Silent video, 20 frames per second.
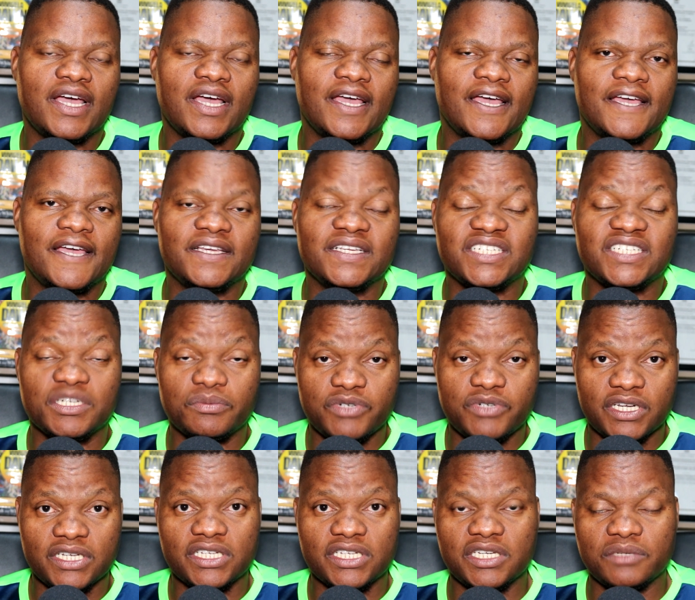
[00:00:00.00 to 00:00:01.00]

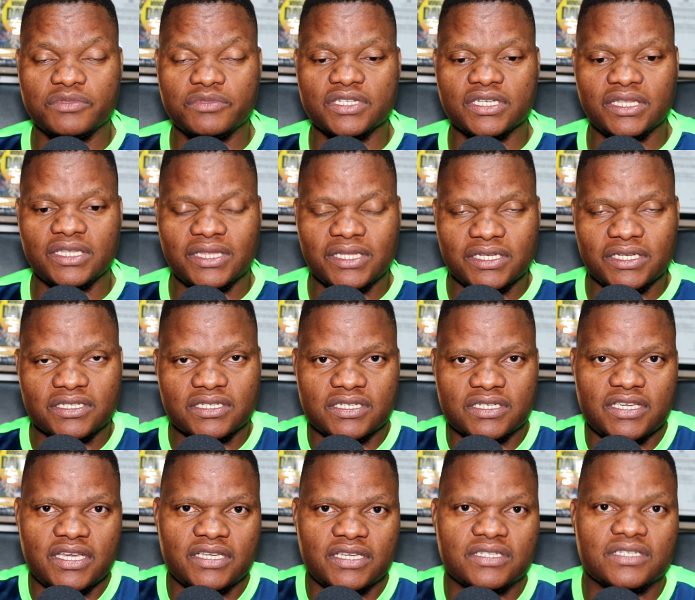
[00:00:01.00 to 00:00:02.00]
Egyptian teams in this
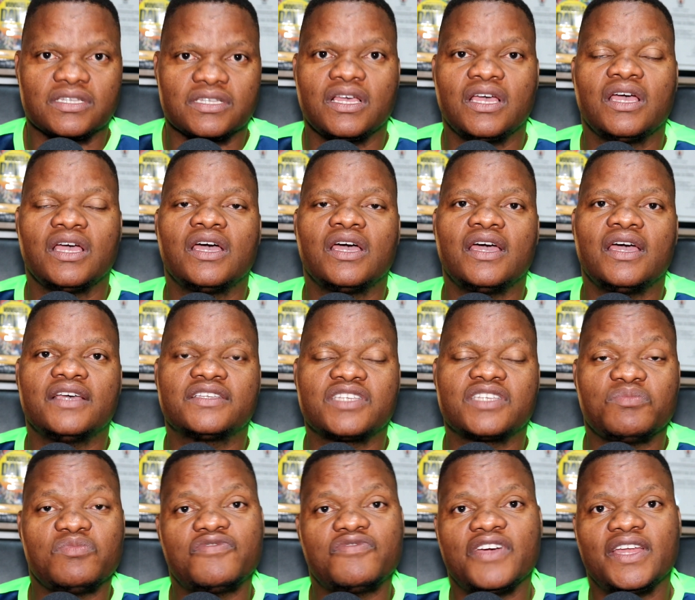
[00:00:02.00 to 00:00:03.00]
year's
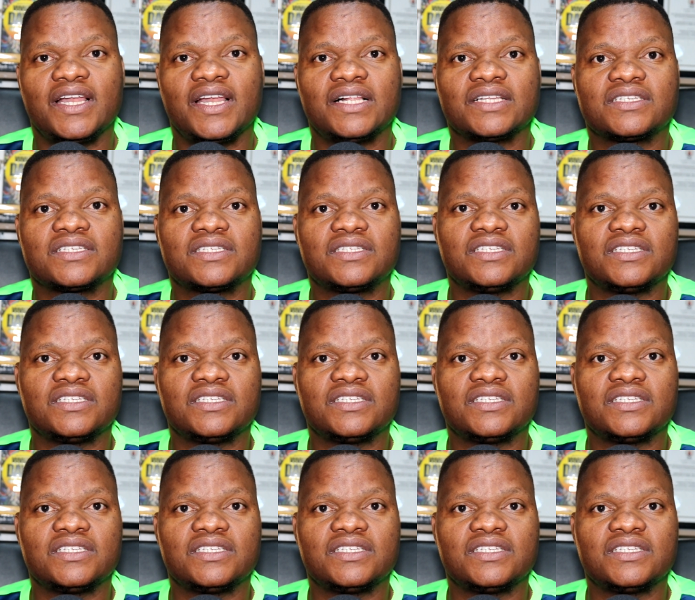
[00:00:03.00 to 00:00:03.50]
semi-finals.